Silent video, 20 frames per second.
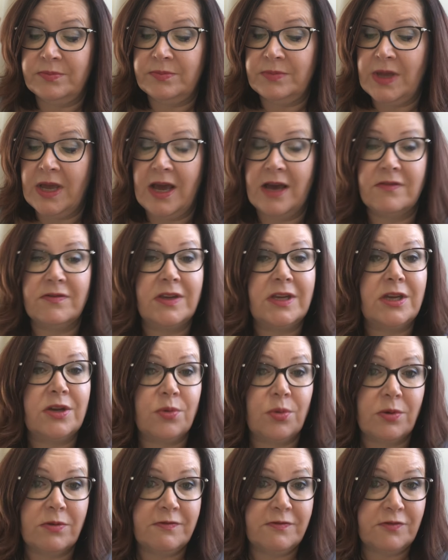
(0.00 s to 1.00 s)
have
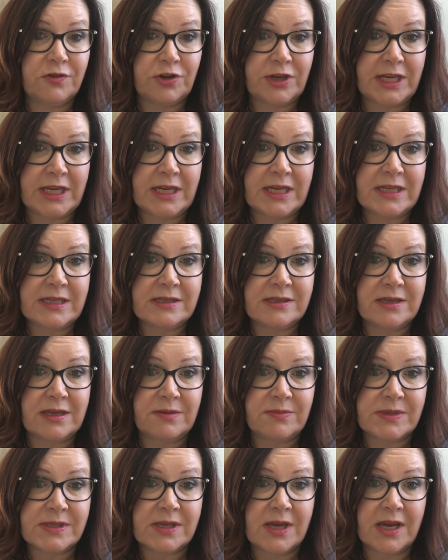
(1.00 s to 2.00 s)
equal footing, it
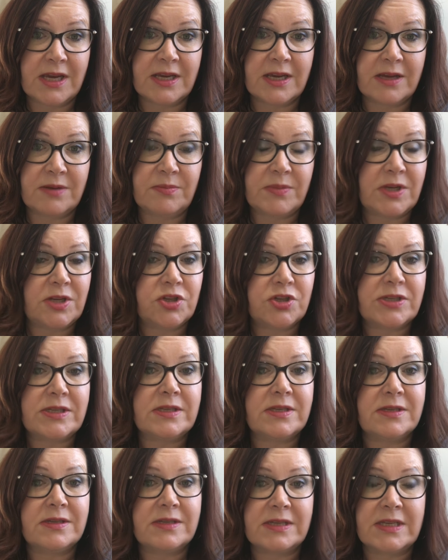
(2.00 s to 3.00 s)
seems like, and be
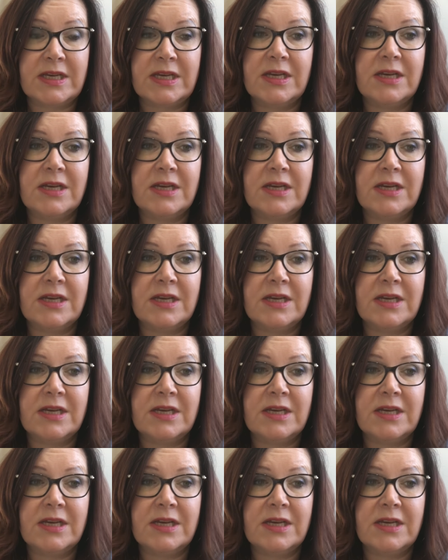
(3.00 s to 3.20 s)
just as